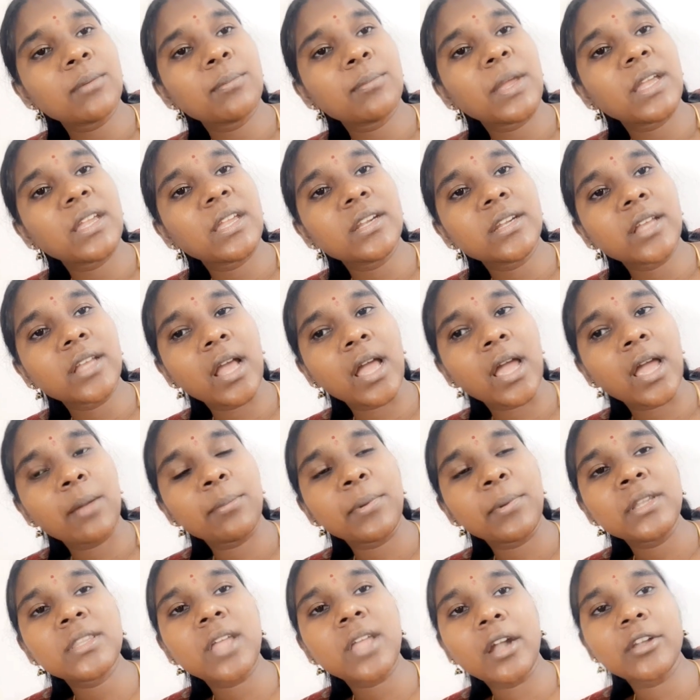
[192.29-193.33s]
make it a
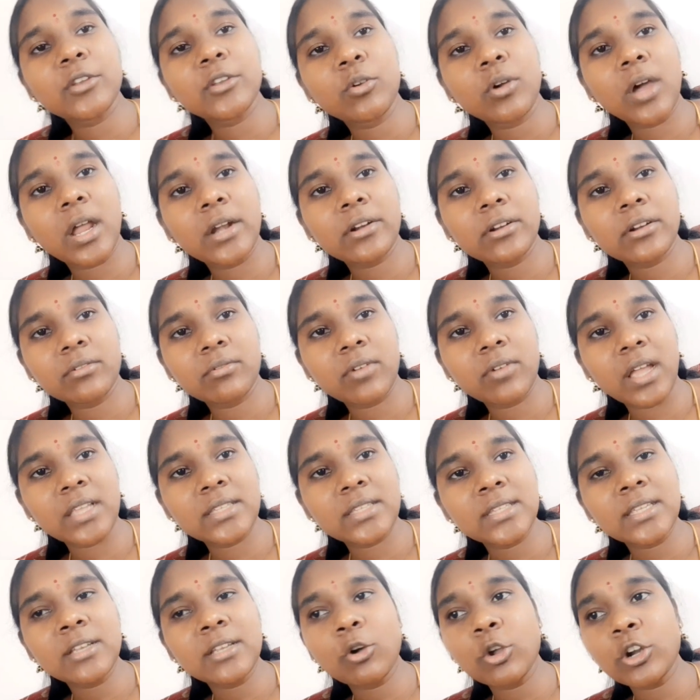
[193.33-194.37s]
habit that you are
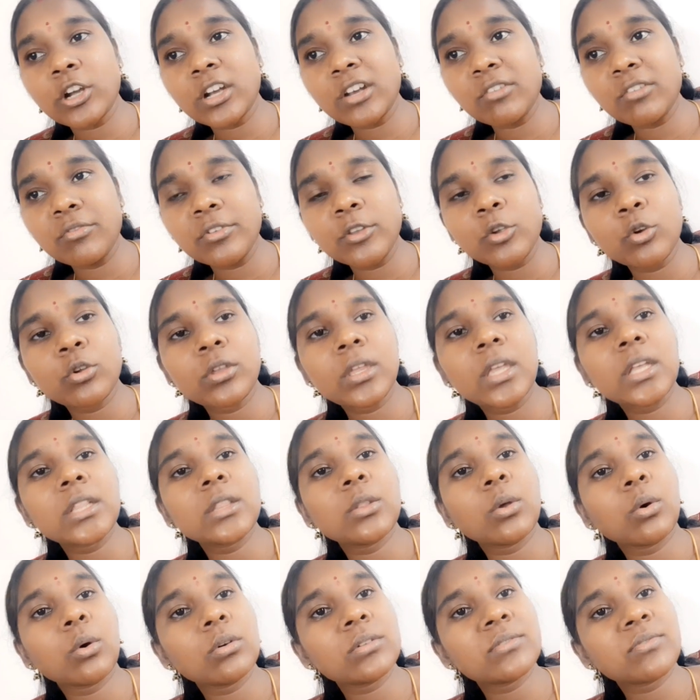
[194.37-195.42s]
revising or reviewing
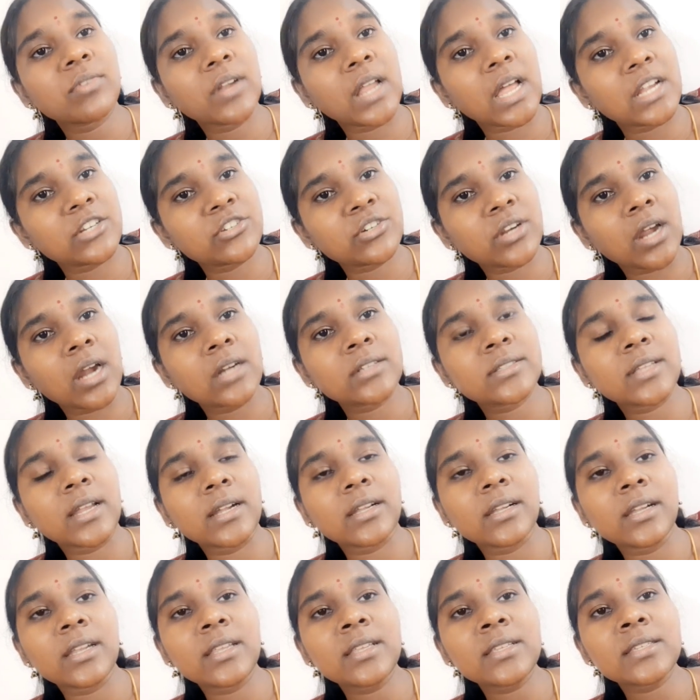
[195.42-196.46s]
those flashcards
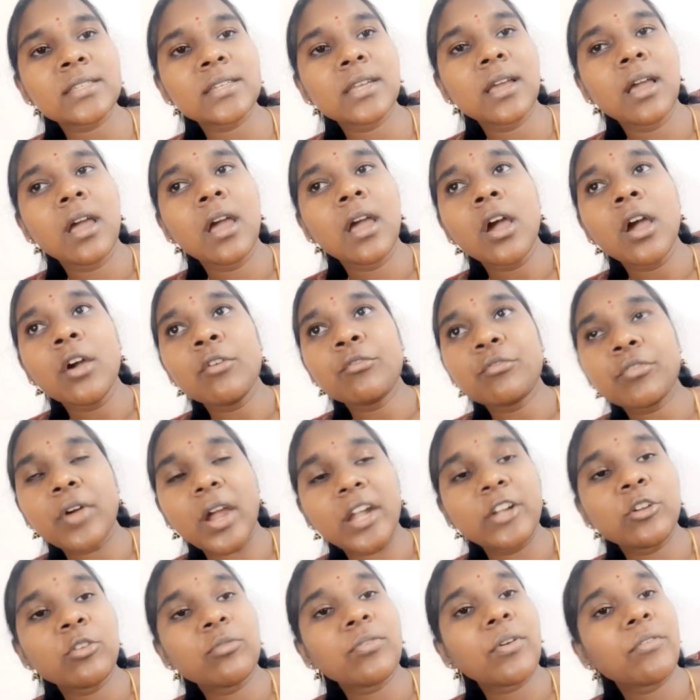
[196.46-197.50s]
at least
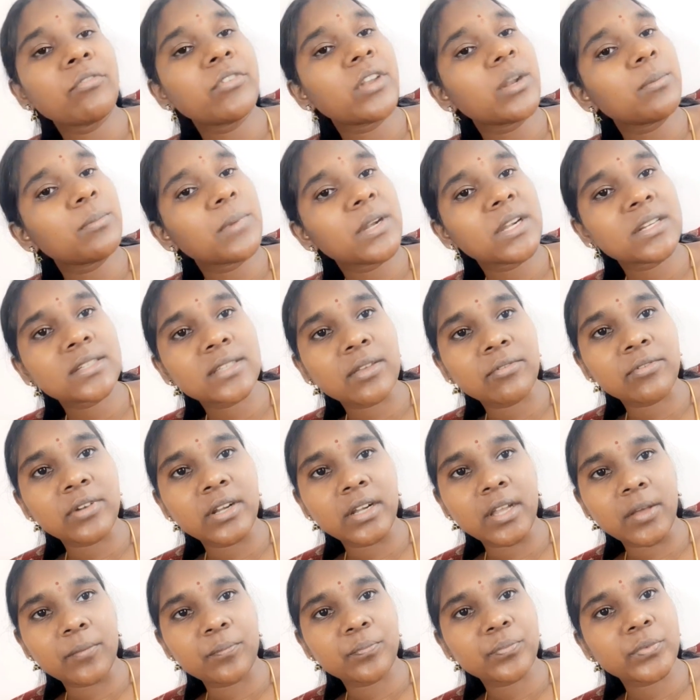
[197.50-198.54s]
5 to 15 minutes every
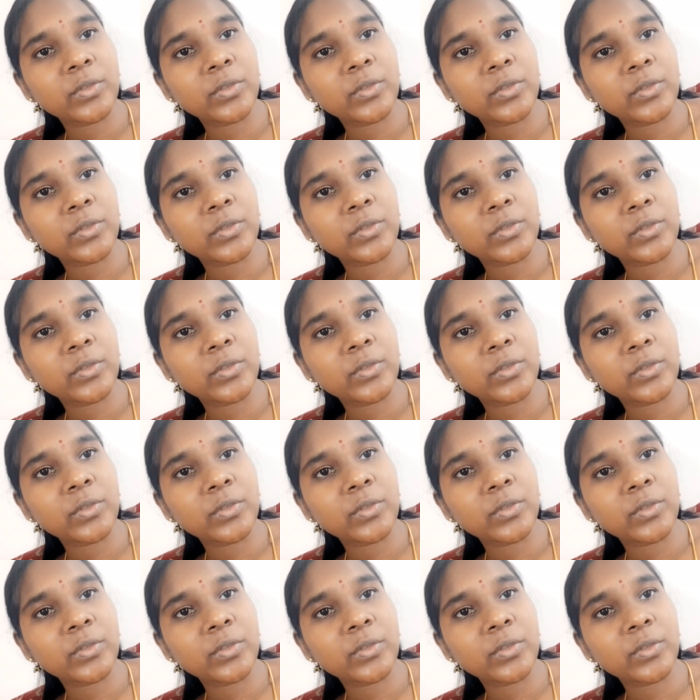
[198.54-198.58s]
day.